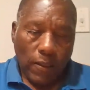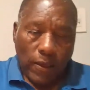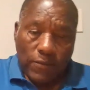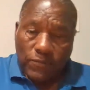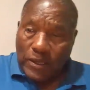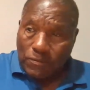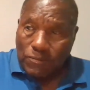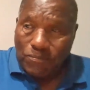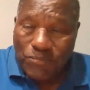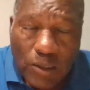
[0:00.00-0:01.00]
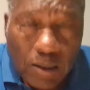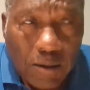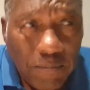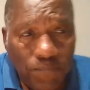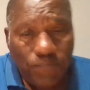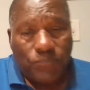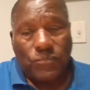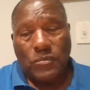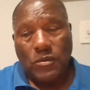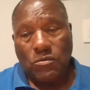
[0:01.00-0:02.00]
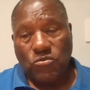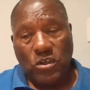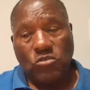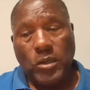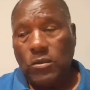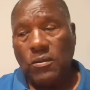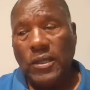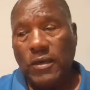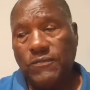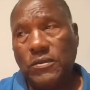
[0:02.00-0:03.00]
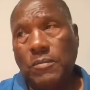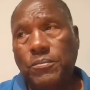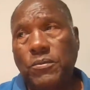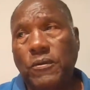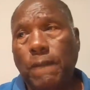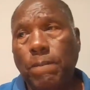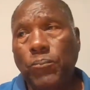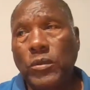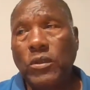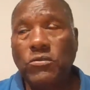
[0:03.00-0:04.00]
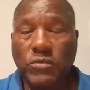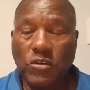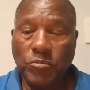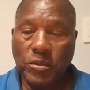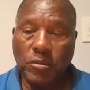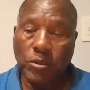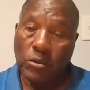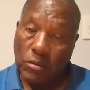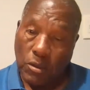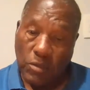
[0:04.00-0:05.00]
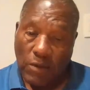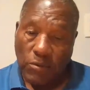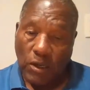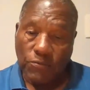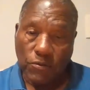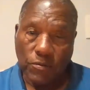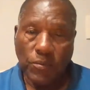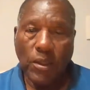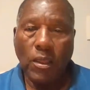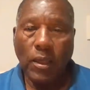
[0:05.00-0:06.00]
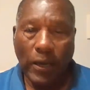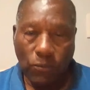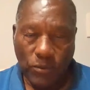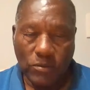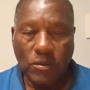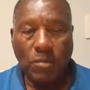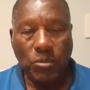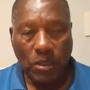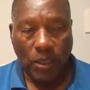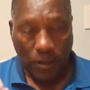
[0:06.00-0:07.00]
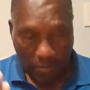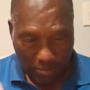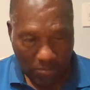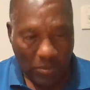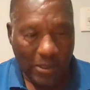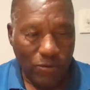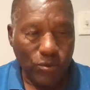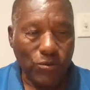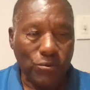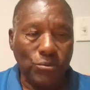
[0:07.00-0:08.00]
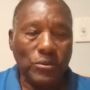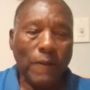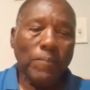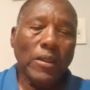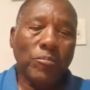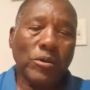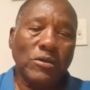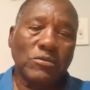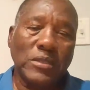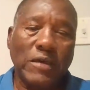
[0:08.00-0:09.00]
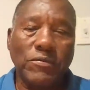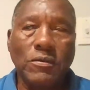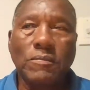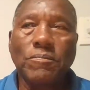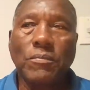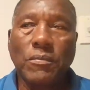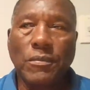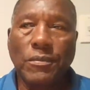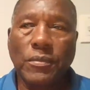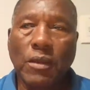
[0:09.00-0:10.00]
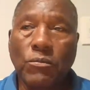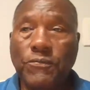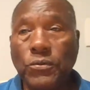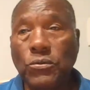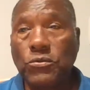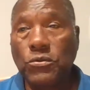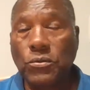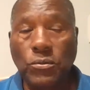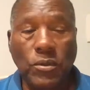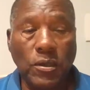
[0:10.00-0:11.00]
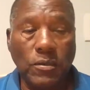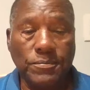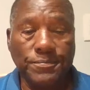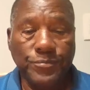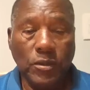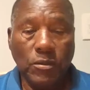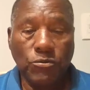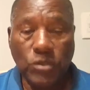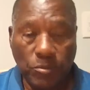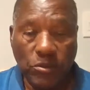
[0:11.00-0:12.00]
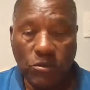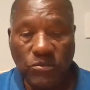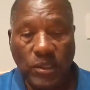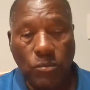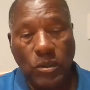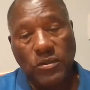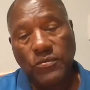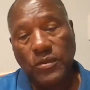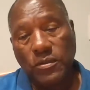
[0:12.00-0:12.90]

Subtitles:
And that changed my whole life at that point. Instead of becoming a naval officer, I went and became a recruit because the Navy refused to treat me in the same way that they